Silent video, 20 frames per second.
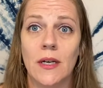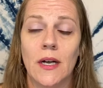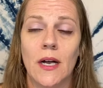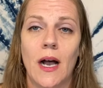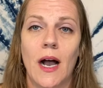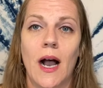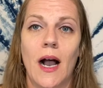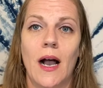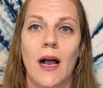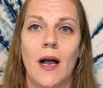
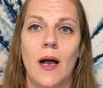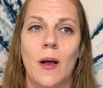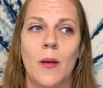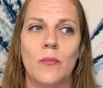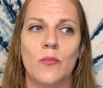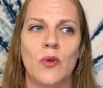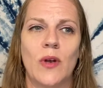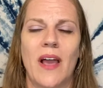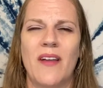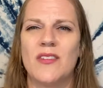
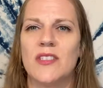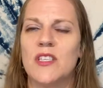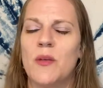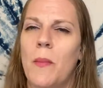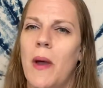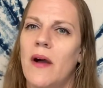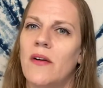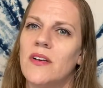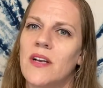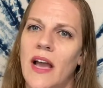When I was
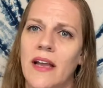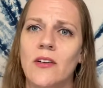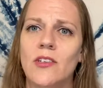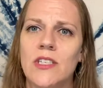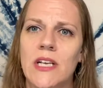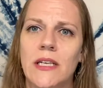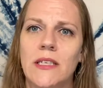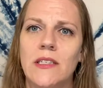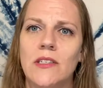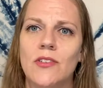about 9 or
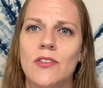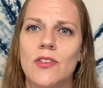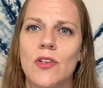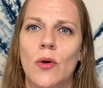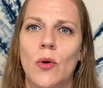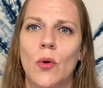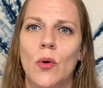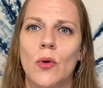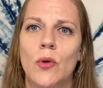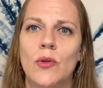10 years
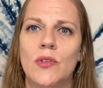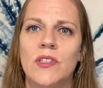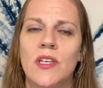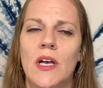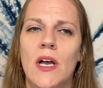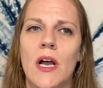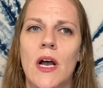old,